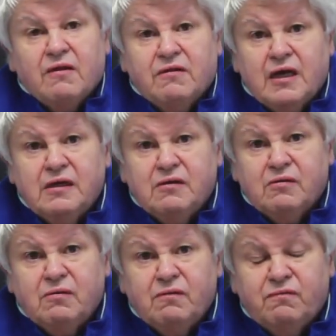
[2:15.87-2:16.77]
thank
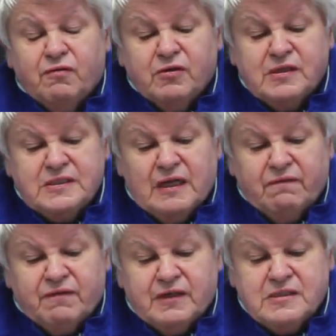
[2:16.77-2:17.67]
you for your
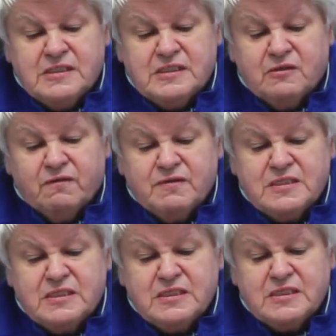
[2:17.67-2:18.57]
selfless
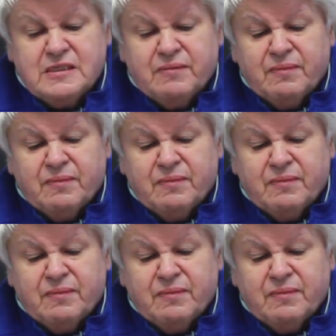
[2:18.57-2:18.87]
services.